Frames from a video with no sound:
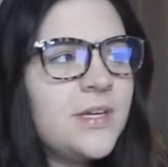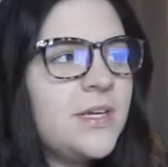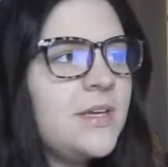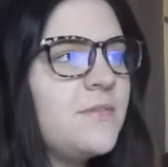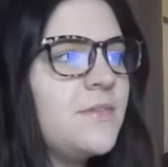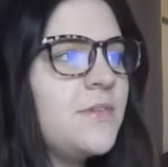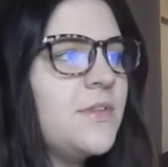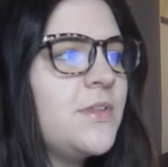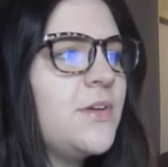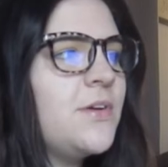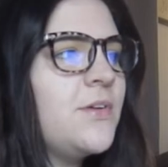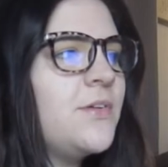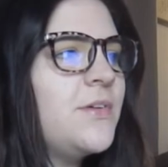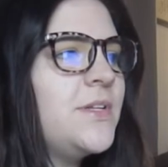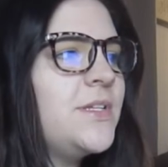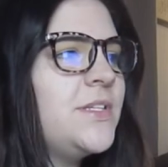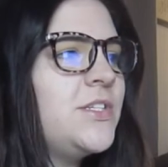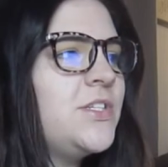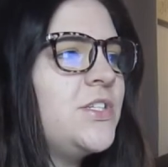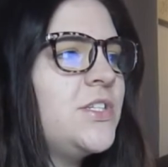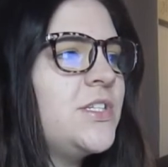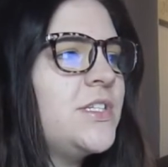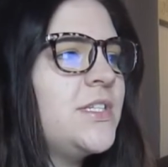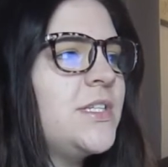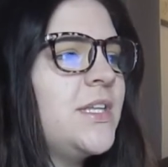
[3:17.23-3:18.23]
even though
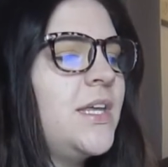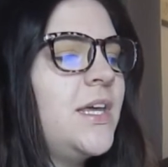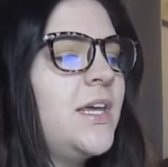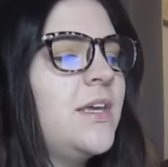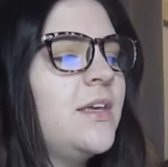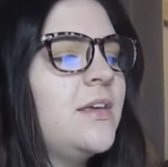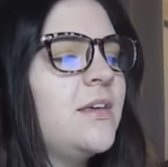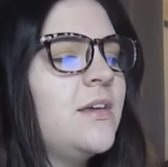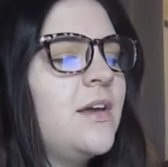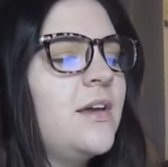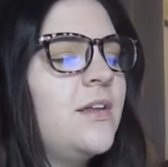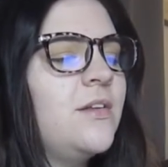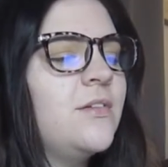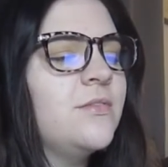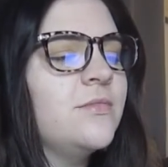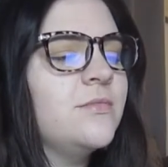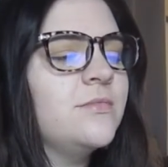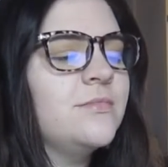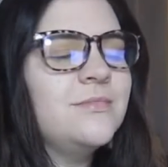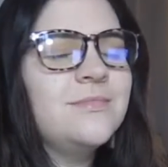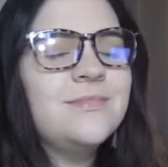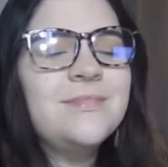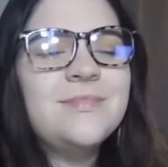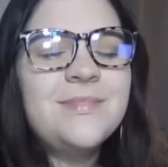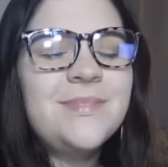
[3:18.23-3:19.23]
it's just like, it
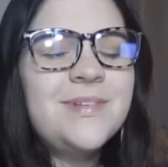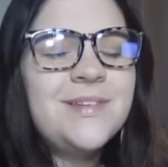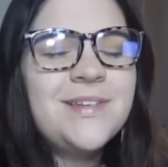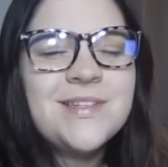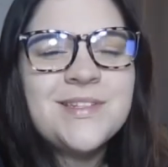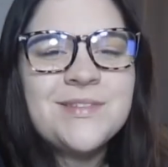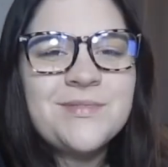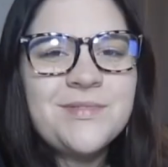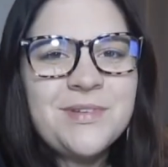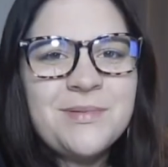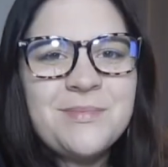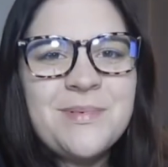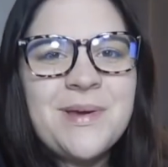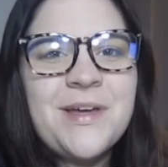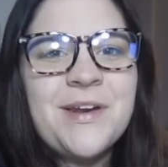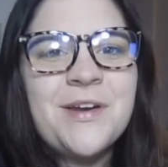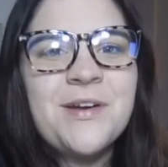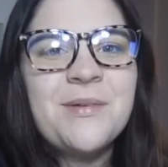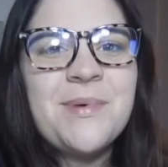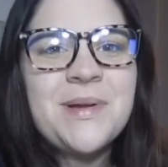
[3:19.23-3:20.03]
doesn't really matter.